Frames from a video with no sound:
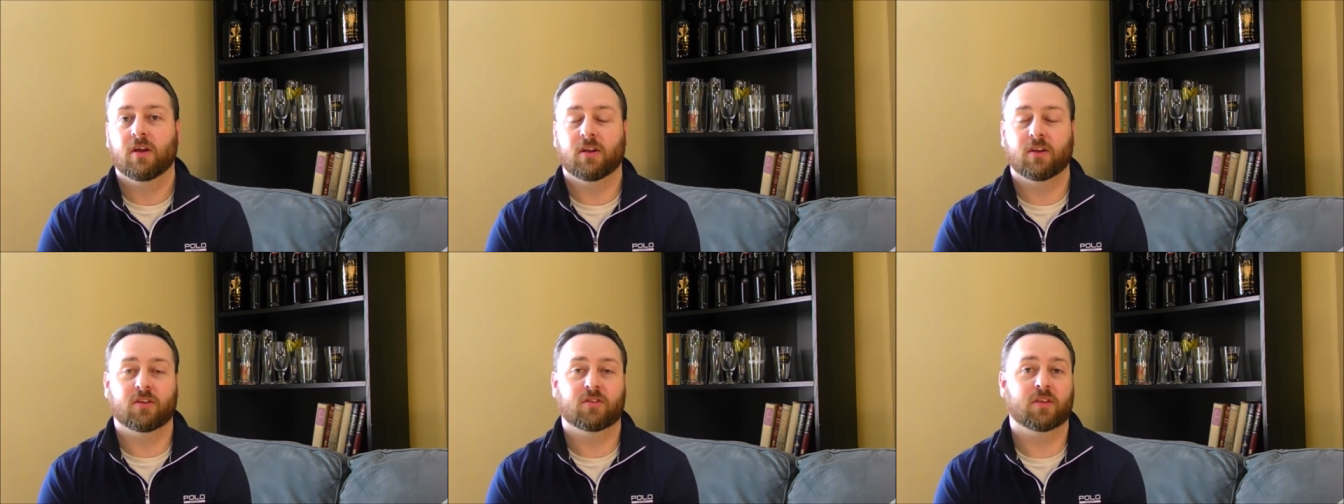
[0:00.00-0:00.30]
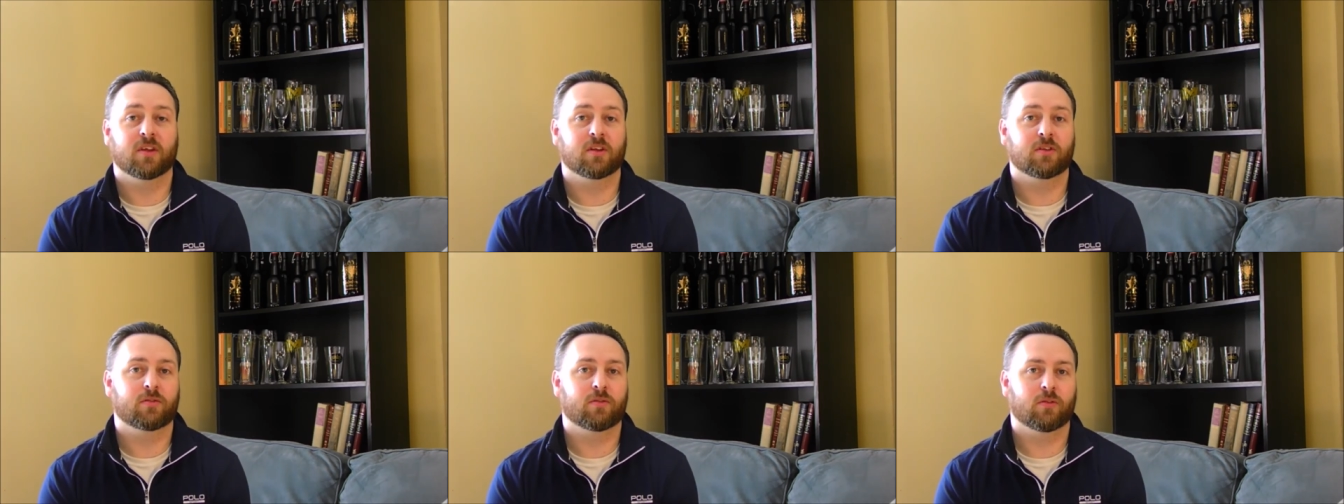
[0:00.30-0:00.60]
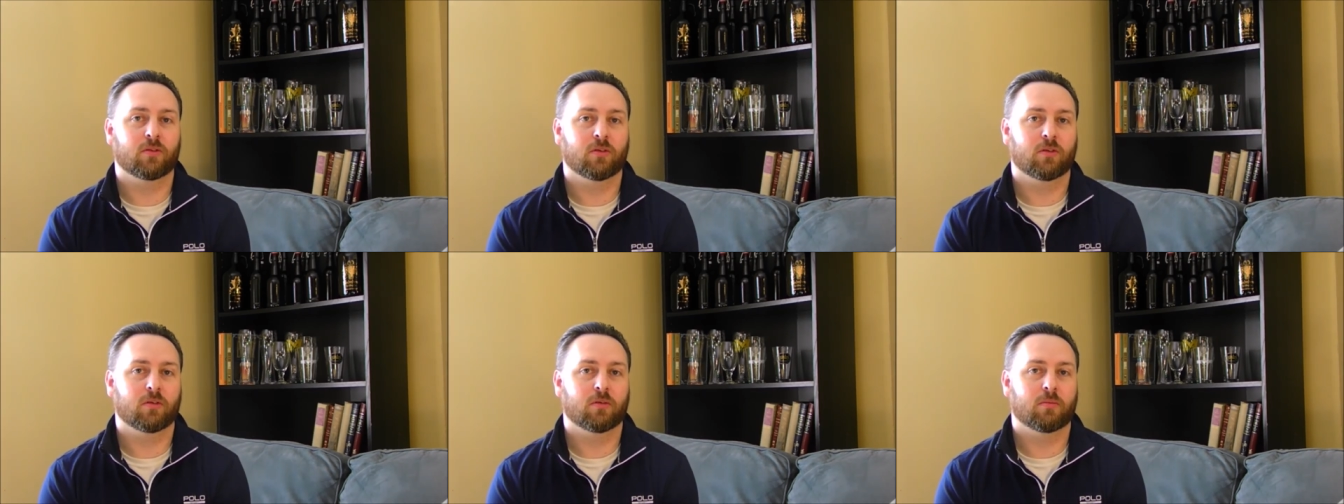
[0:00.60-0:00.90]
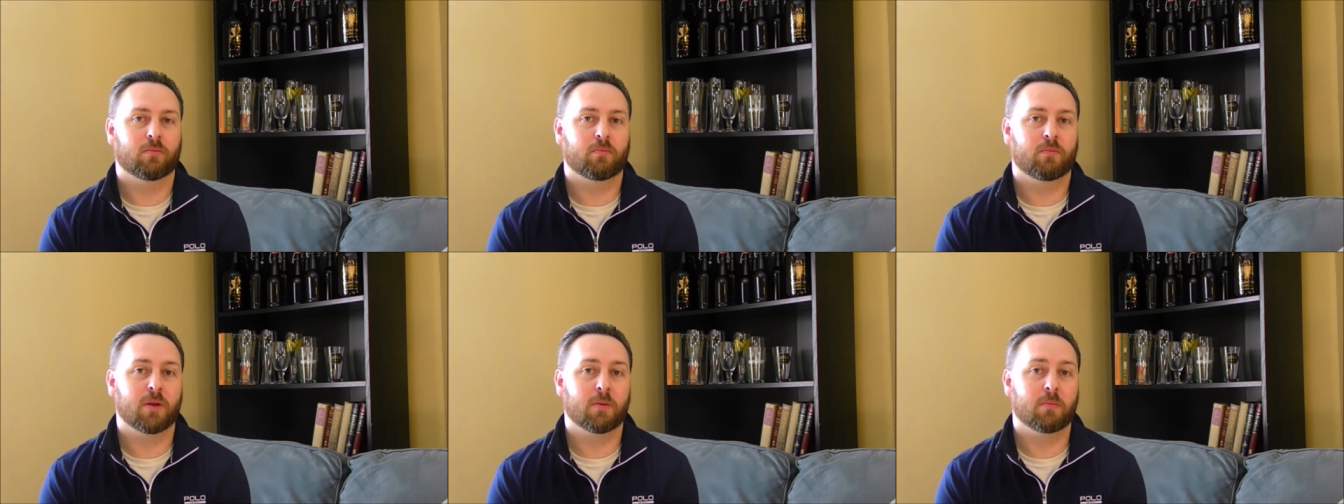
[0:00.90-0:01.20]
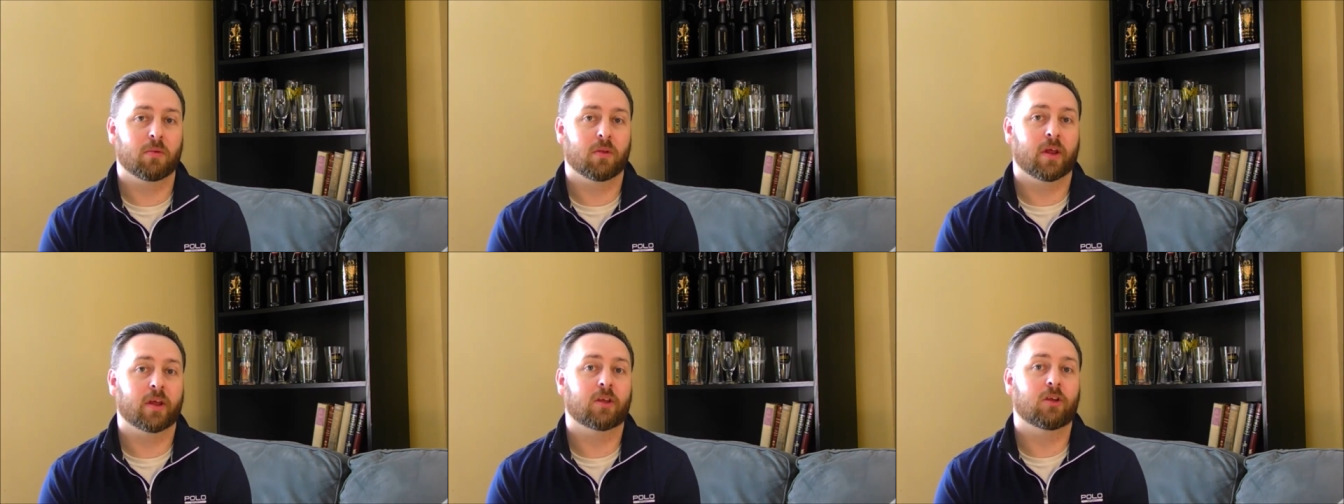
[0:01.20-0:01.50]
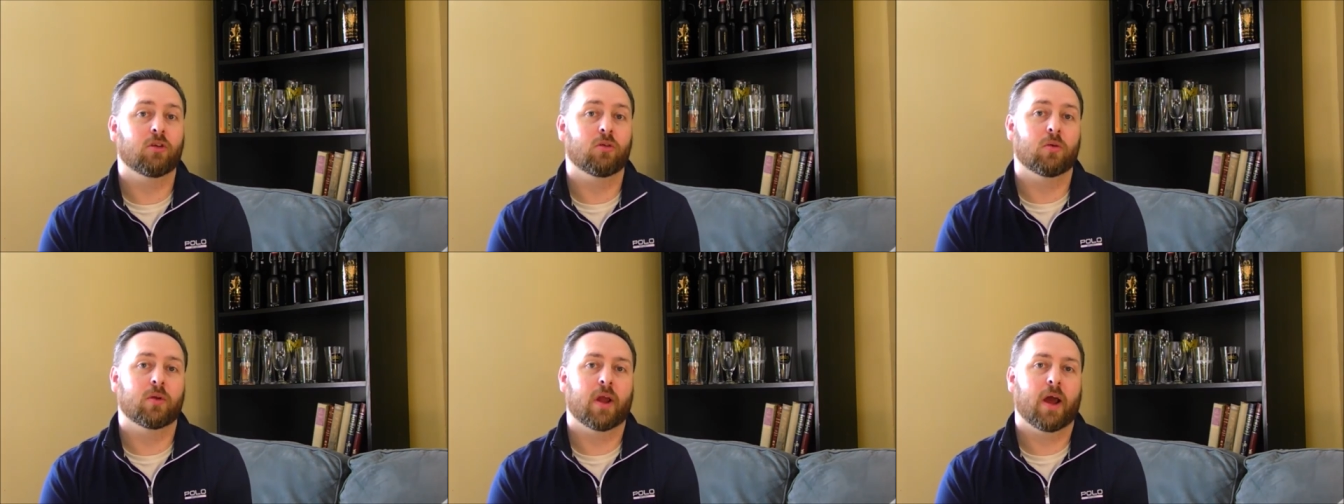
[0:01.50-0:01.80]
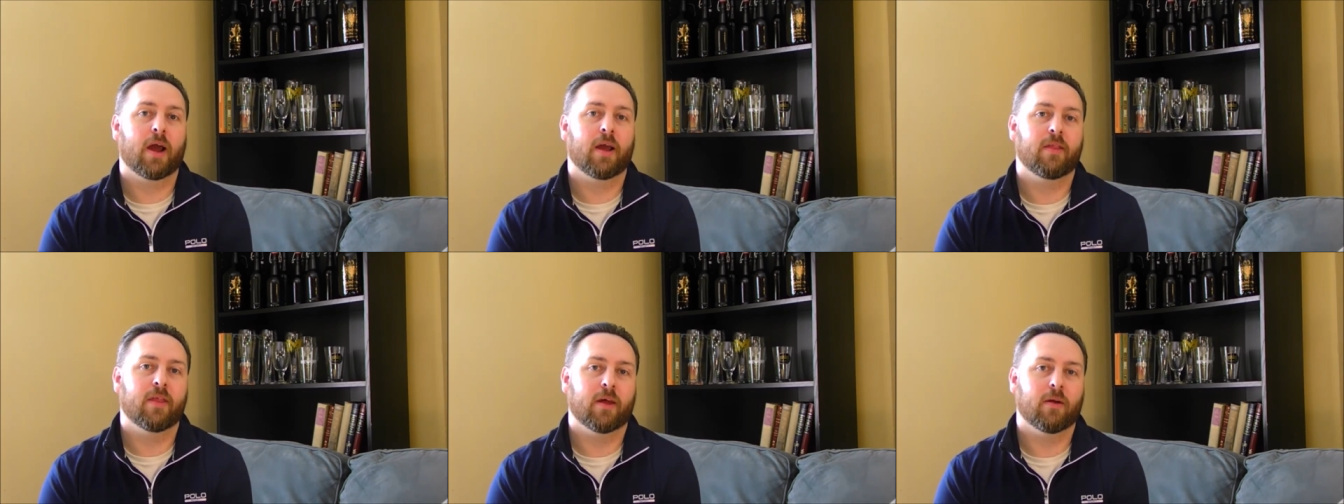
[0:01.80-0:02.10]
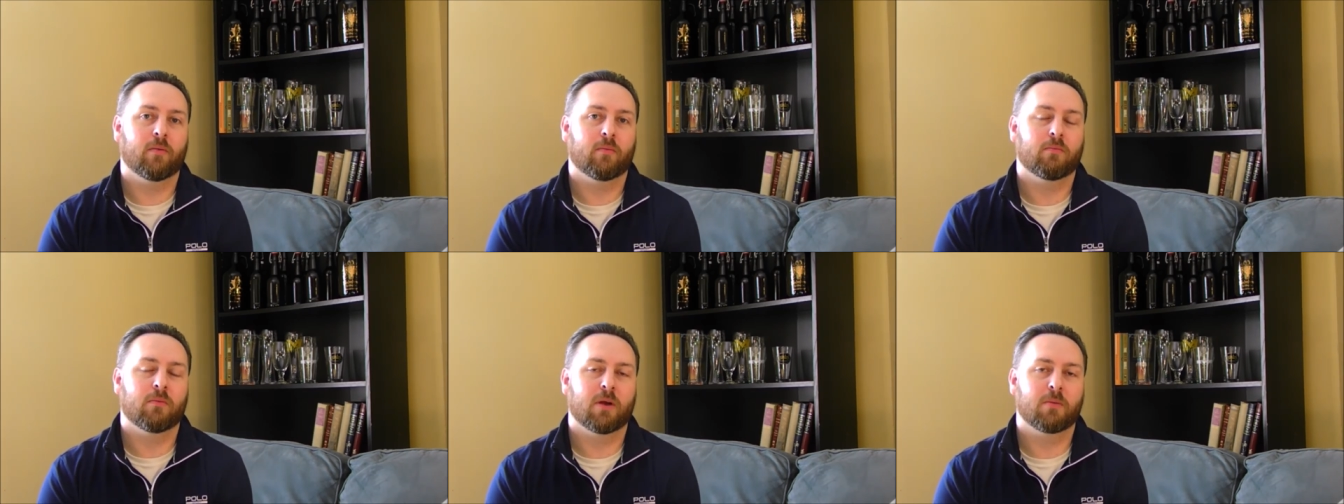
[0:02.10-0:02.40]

at least things for people like you and I that